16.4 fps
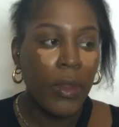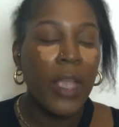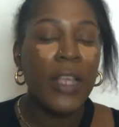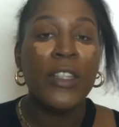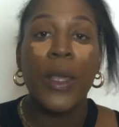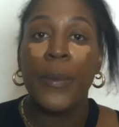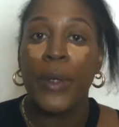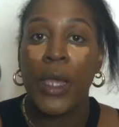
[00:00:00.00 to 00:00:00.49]

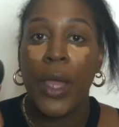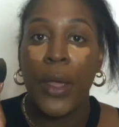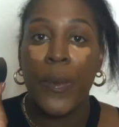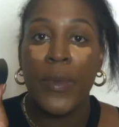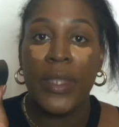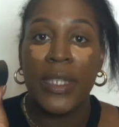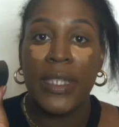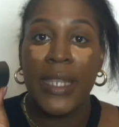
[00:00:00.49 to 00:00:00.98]
So I'm going to go in
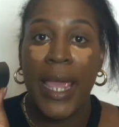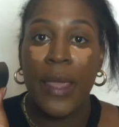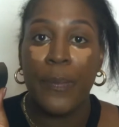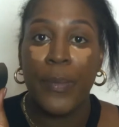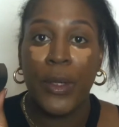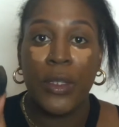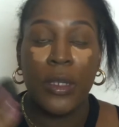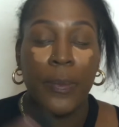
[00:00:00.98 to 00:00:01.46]
with the same
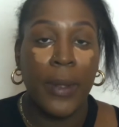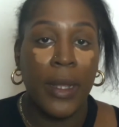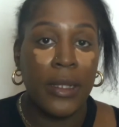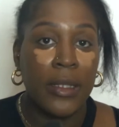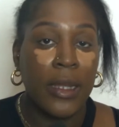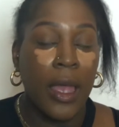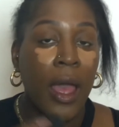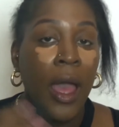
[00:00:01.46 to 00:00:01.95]
beauty
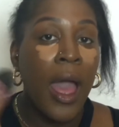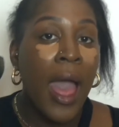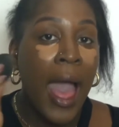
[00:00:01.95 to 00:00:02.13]
blender,